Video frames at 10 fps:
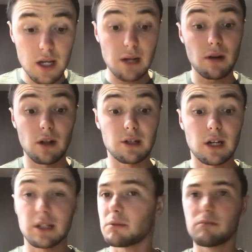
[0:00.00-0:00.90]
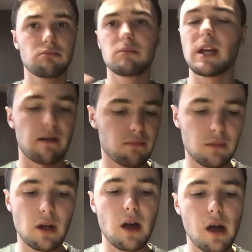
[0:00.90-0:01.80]
Something along those lines, but yeah,
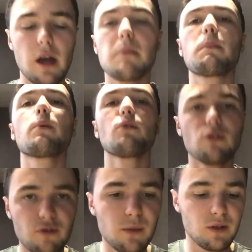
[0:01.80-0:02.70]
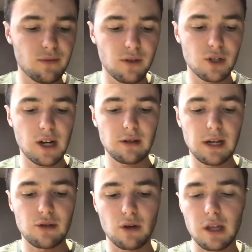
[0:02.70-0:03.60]
an improvement for Jaguar
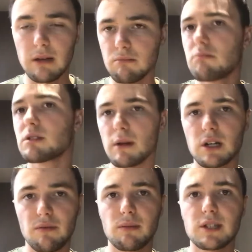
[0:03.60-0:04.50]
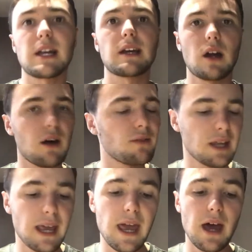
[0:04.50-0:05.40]
Land Rover, I think, especially from the second half of
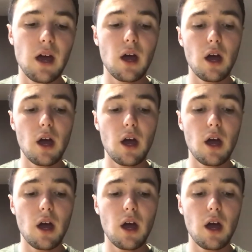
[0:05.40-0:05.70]
the year,